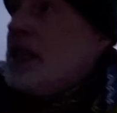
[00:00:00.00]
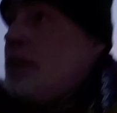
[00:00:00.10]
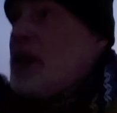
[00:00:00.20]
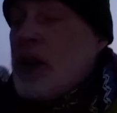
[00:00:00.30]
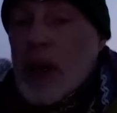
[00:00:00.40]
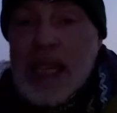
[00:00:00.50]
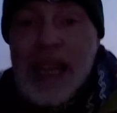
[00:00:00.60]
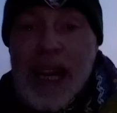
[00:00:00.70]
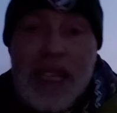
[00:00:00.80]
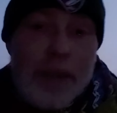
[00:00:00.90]
to be so
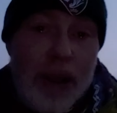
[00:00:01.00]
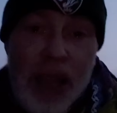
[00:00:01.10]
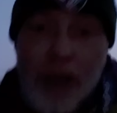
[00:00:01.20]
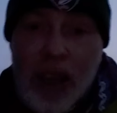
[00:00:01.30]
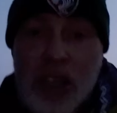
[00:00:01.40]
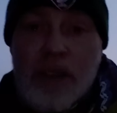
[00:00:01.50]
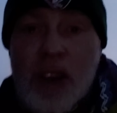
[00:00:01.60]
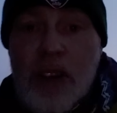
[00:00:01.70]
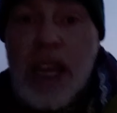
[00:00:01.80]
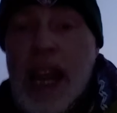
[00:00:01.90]
excited about the erection of
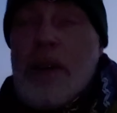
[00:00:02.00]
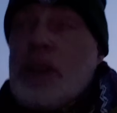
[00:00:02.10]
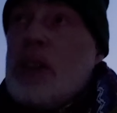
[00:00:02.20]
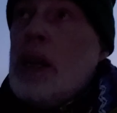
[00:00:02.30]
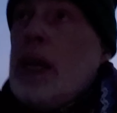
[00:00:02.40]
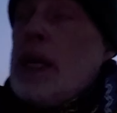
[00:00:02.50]
a greenhouse.